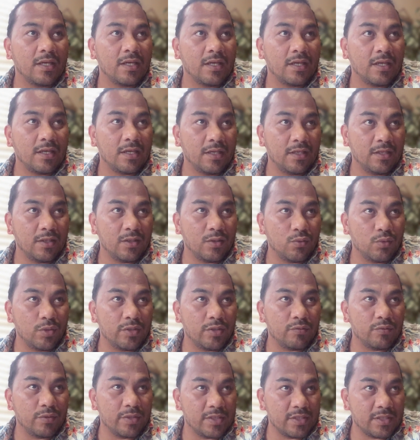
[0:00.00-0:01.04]
we
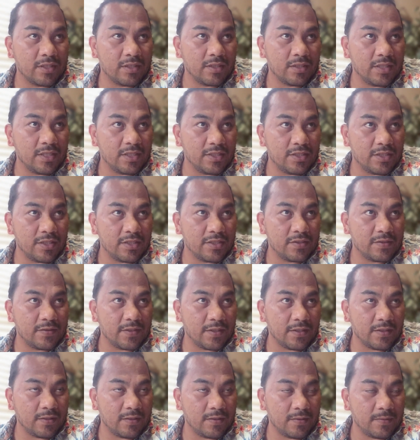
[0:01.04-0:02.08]
recently just
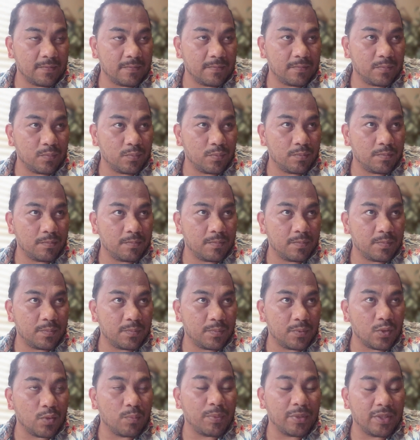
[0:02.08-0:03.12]

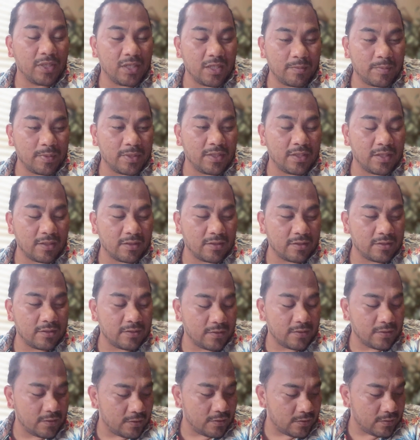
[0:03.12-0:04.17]
opened up another
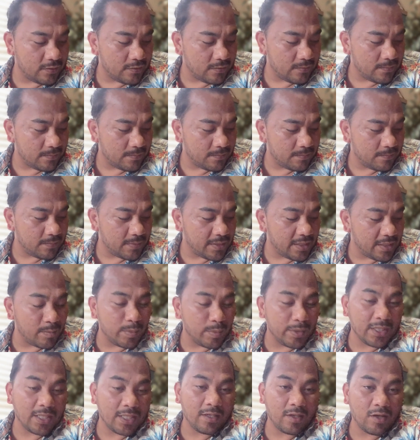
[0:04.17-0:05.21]

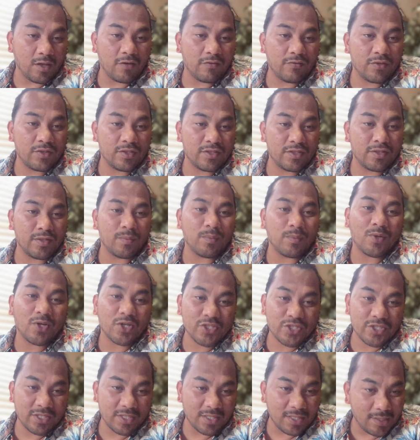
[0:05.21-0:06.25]
MEI office in the
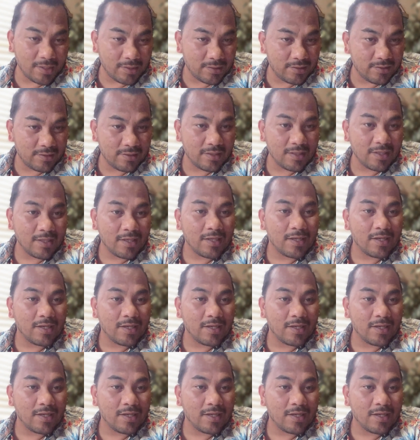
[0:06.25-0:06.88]
Marshall Island.